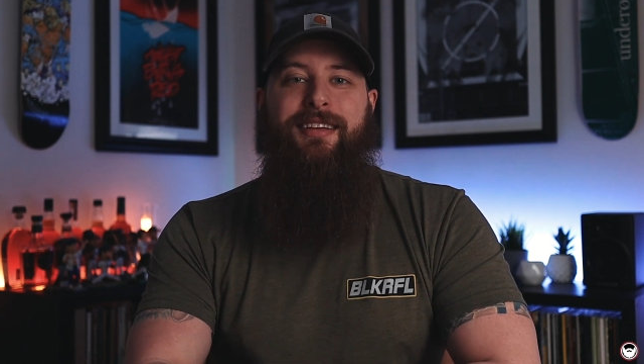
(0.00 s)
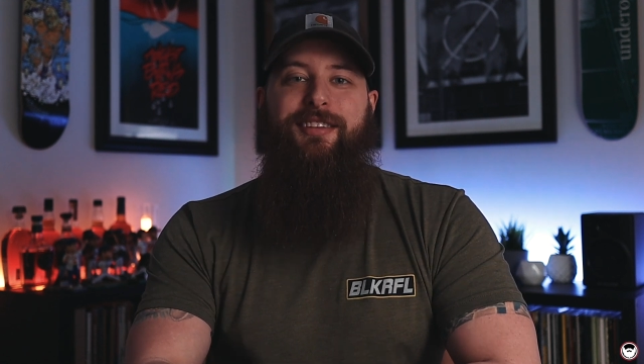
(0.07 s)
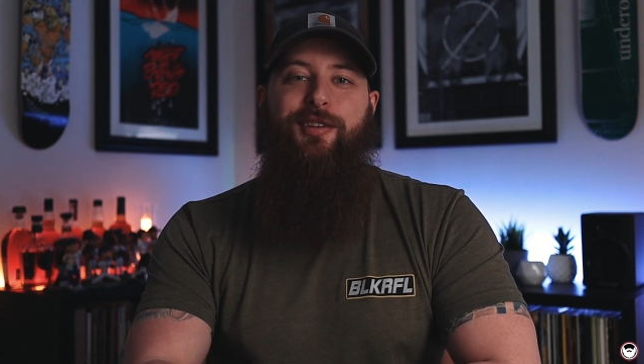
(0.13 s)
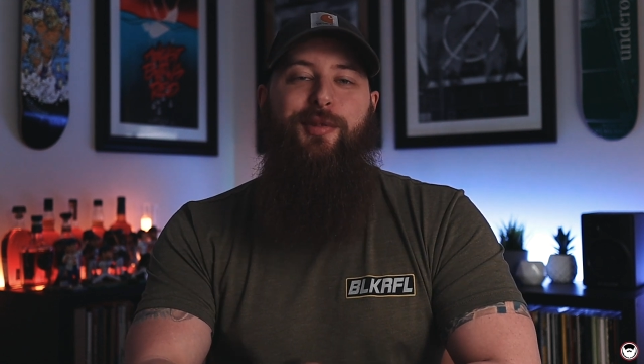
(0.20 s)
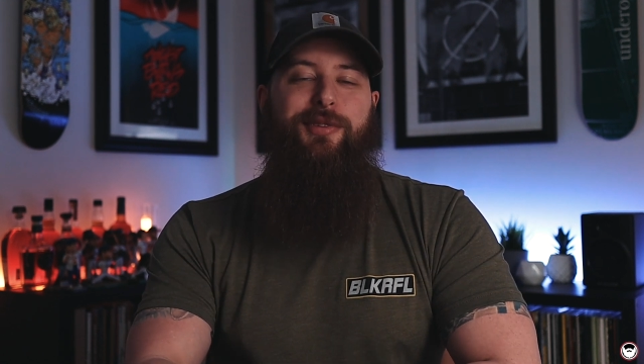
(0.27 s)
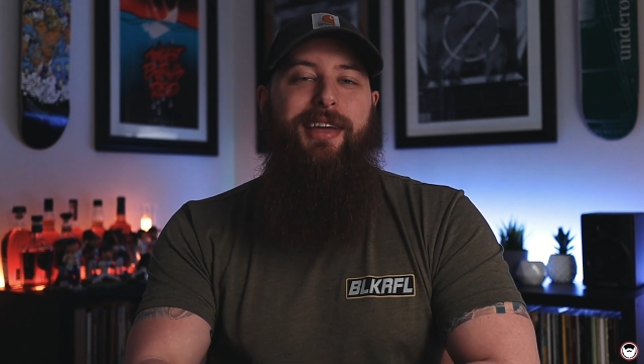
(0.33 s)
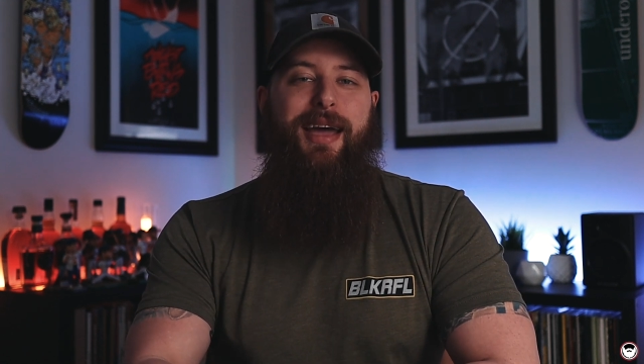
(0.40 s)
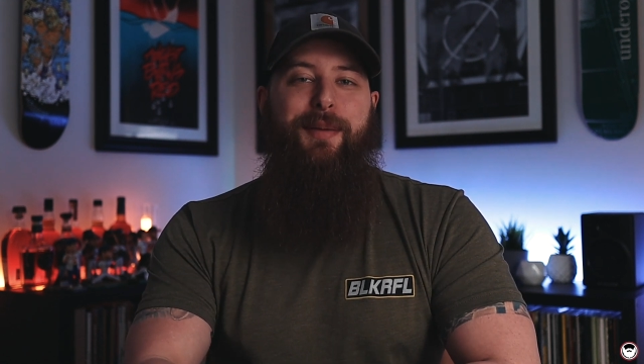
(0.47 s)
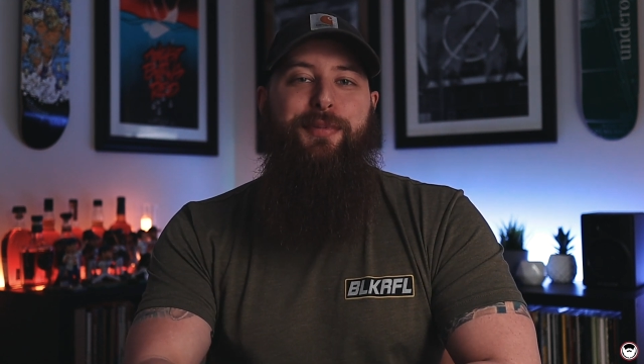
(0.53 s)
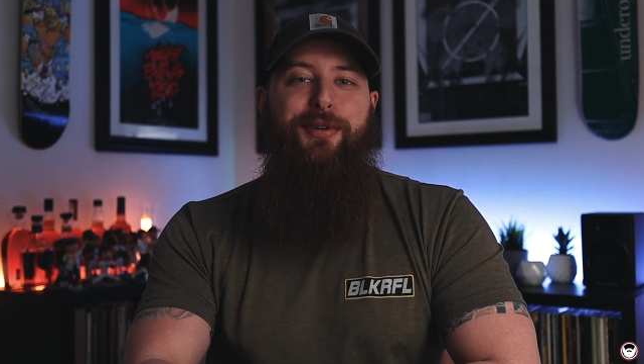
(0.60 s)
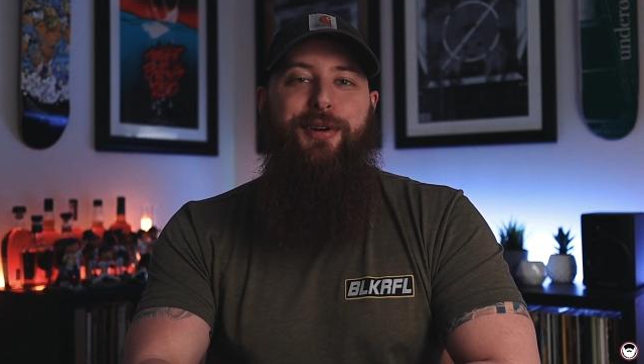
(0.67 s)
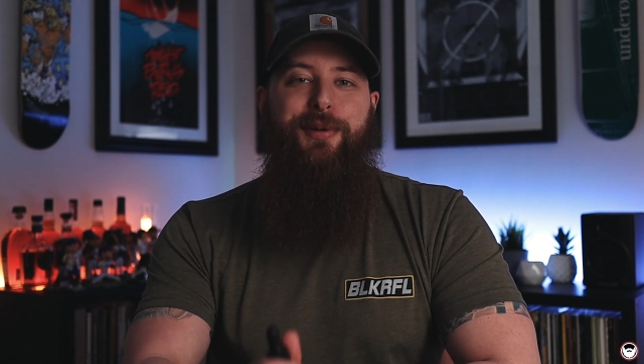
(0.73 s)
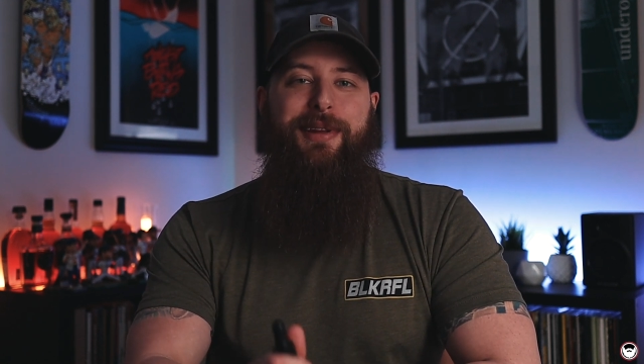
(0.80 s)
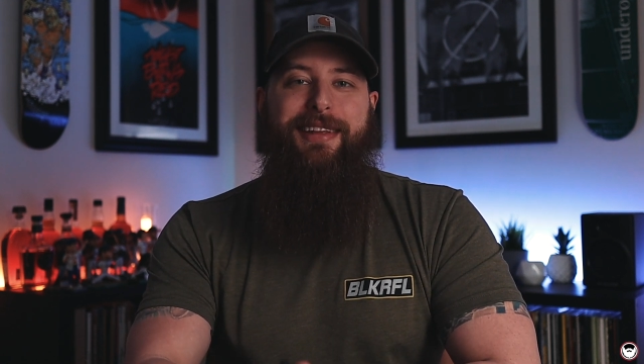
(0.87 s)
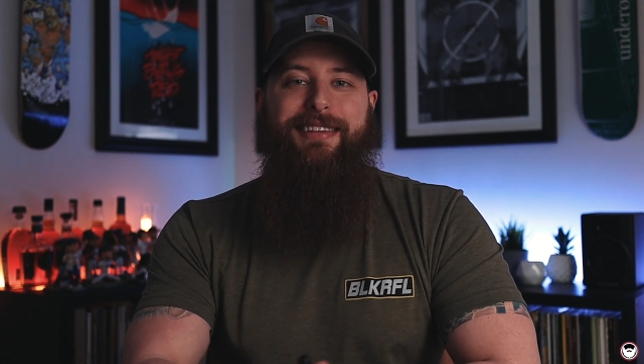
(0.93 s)
So
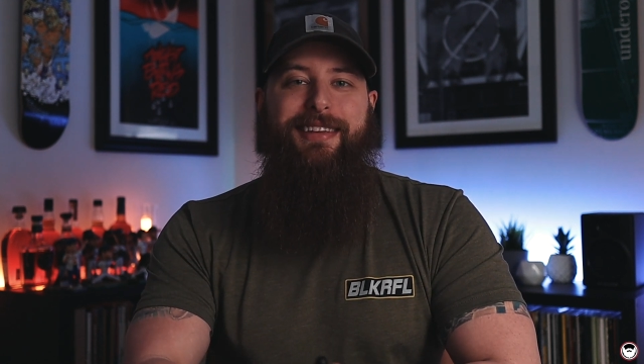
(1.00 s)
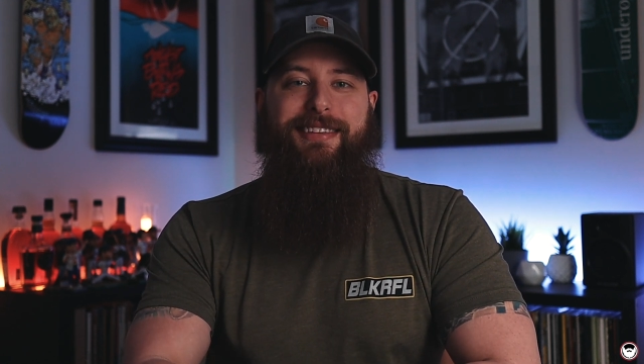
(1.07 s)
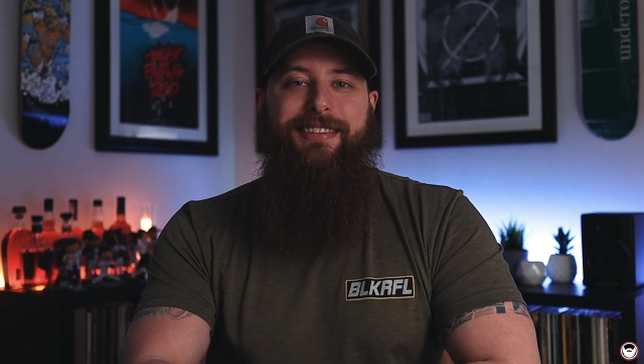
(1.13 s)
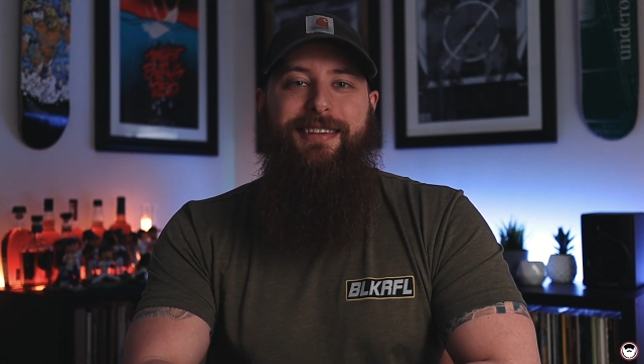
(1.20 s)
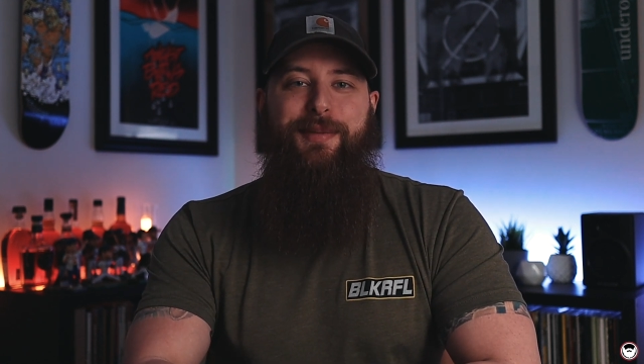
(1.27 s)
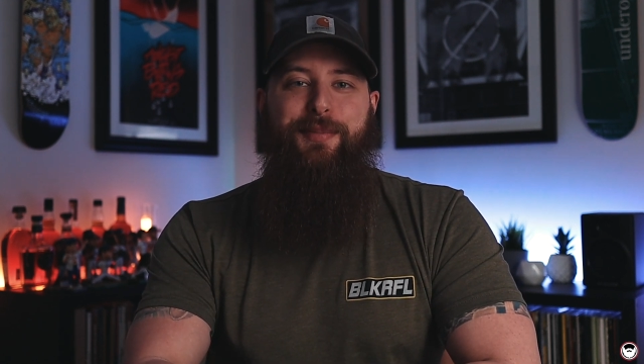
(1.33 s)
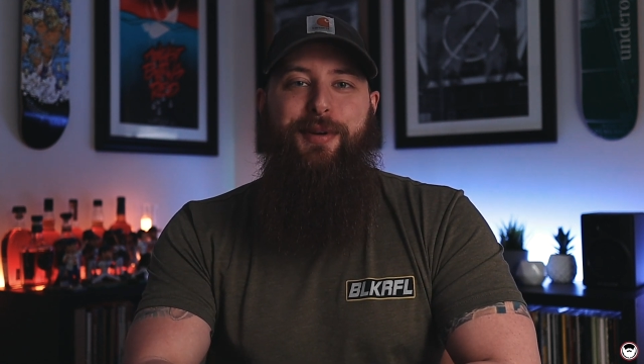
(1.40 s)
Taproot is a scent